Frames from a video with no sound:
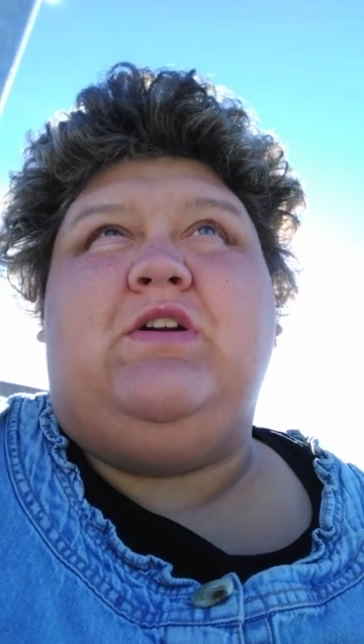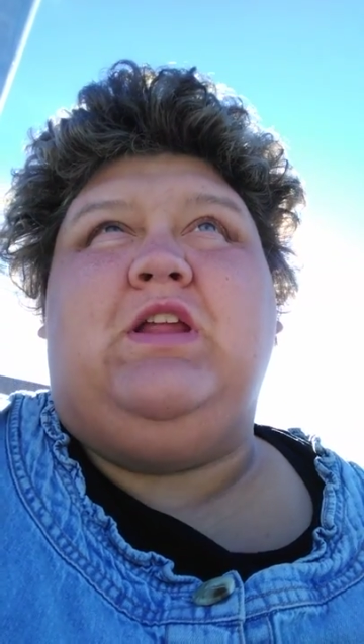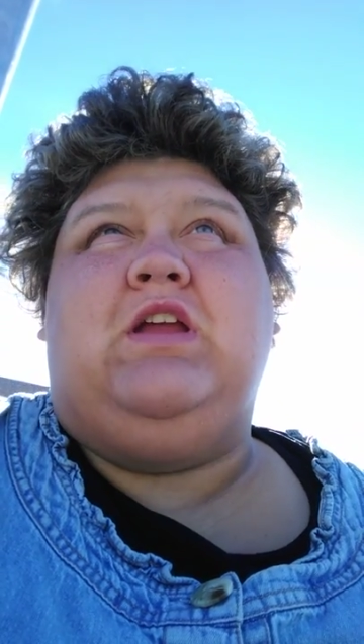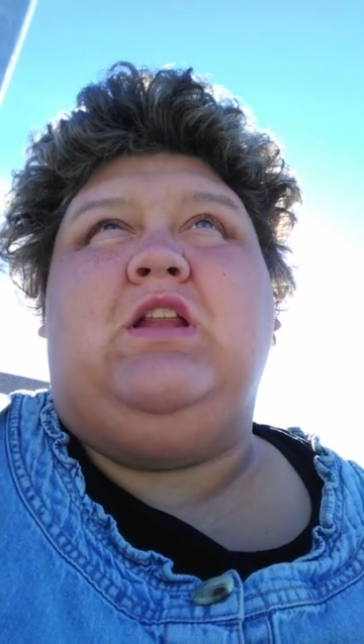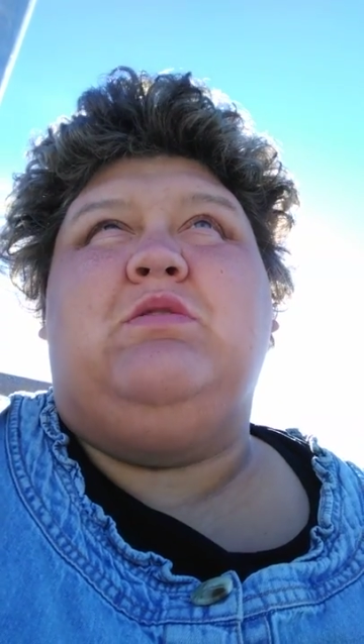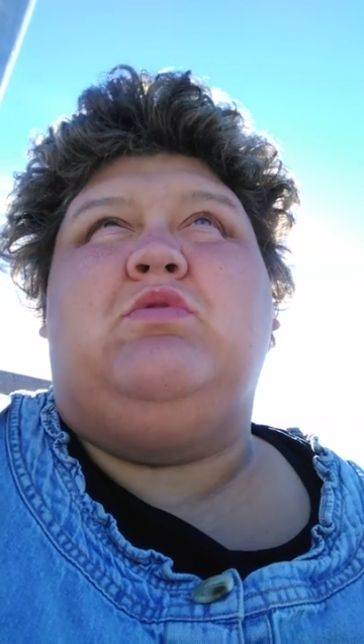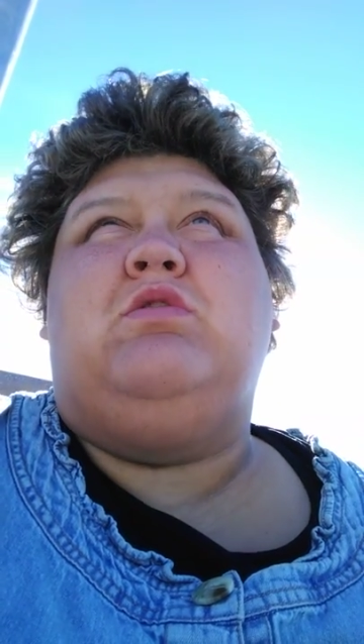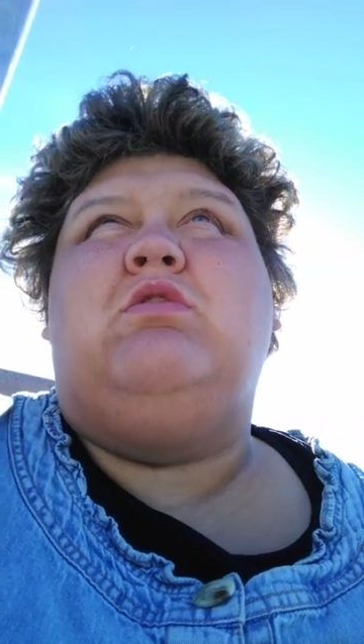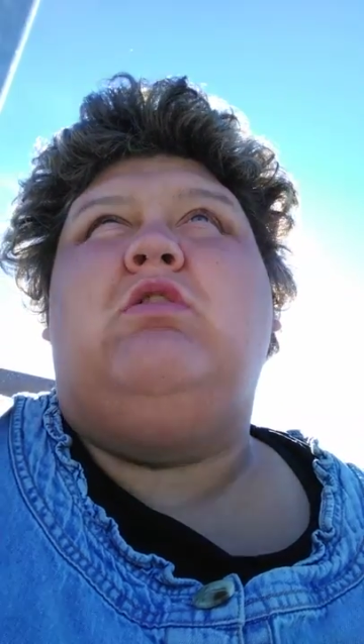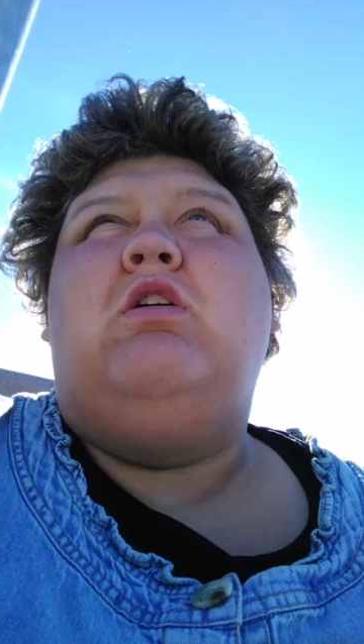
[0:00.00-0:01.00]
funny
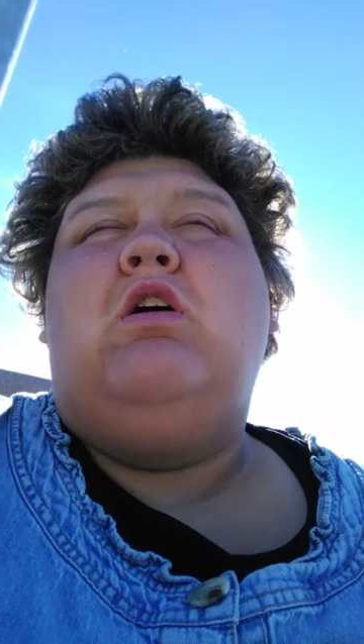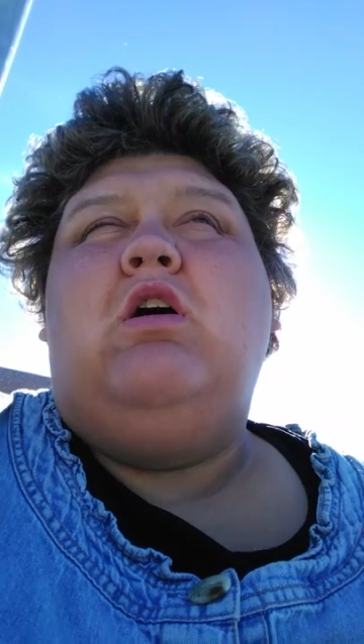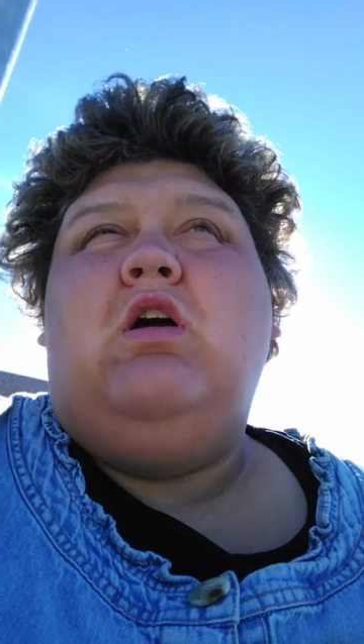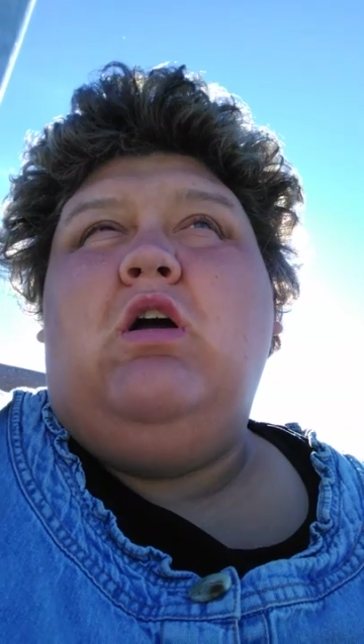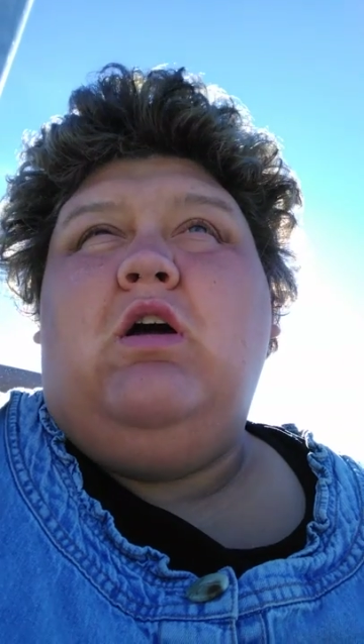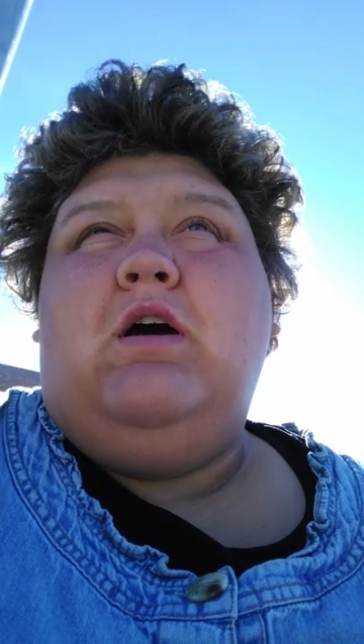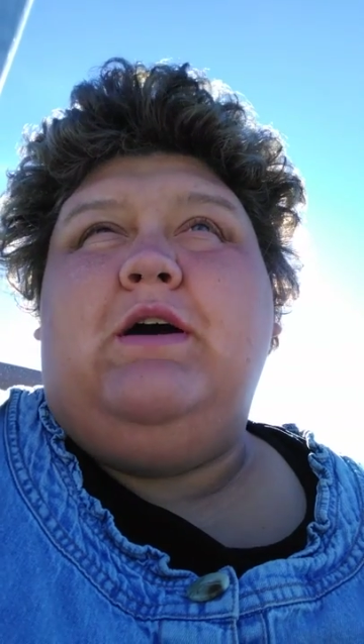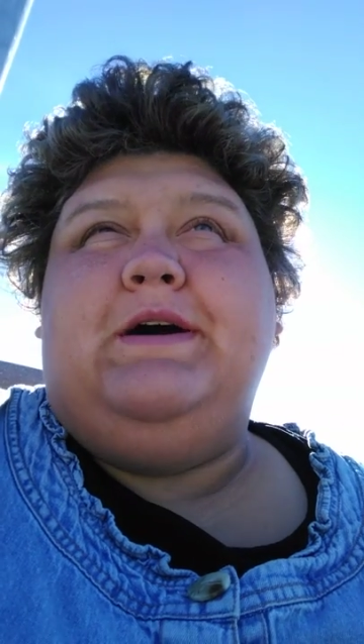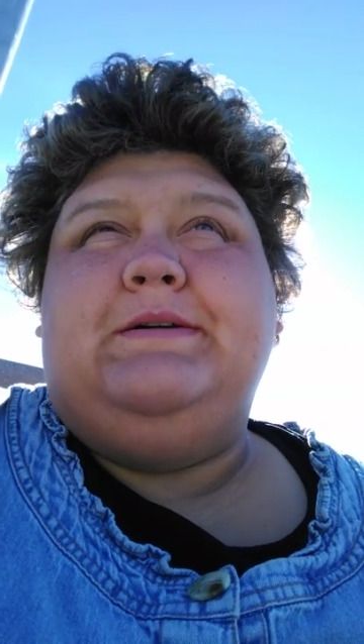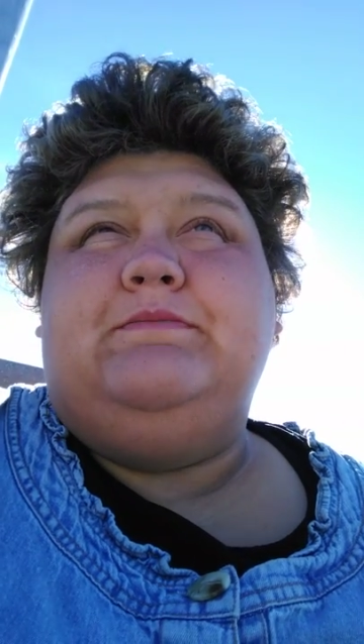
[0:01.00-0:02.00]
anymore.
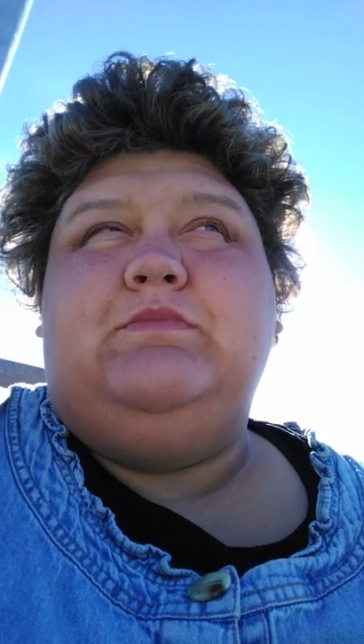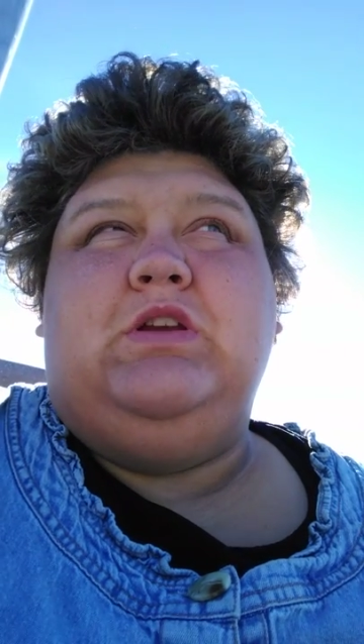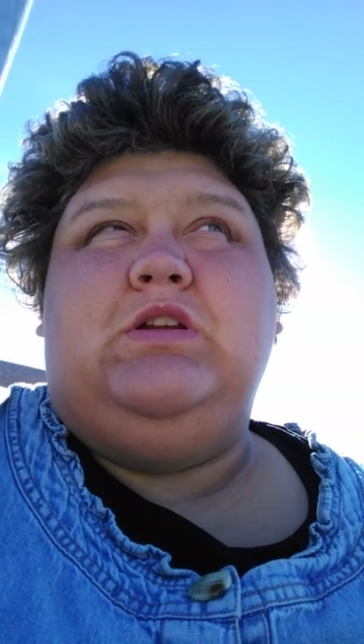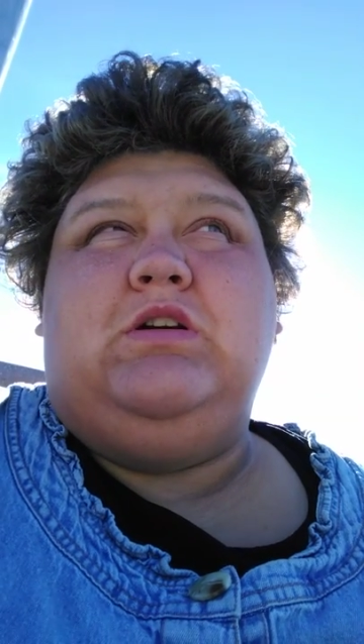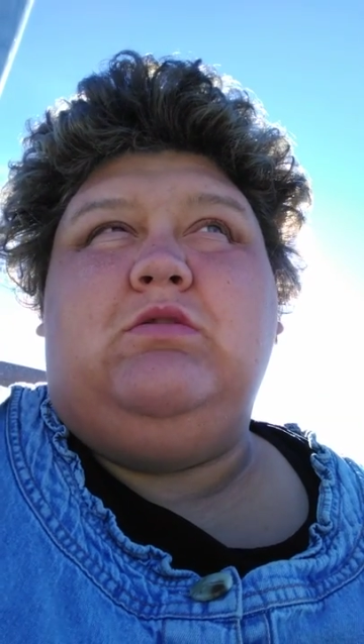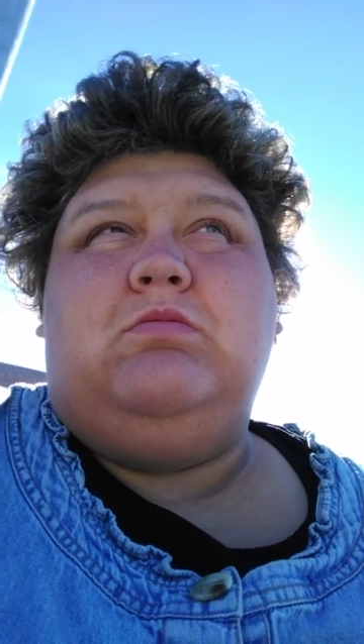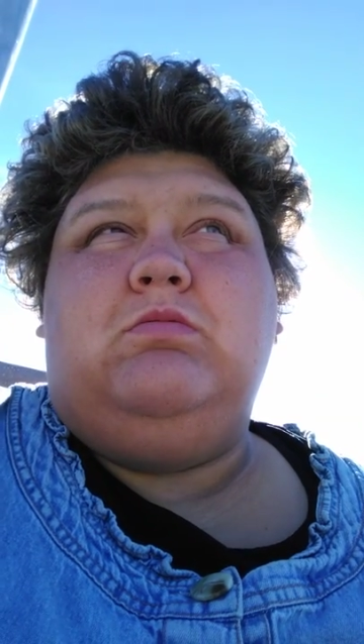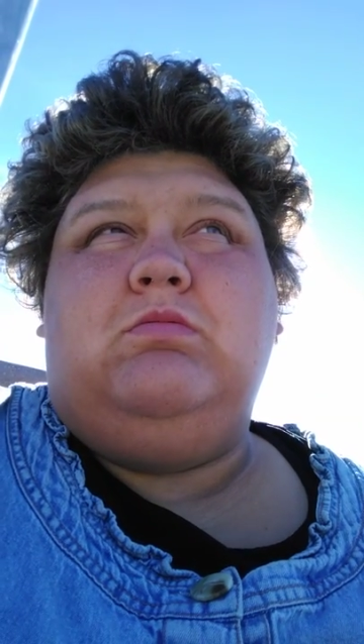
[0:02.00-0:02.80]
Um, you know,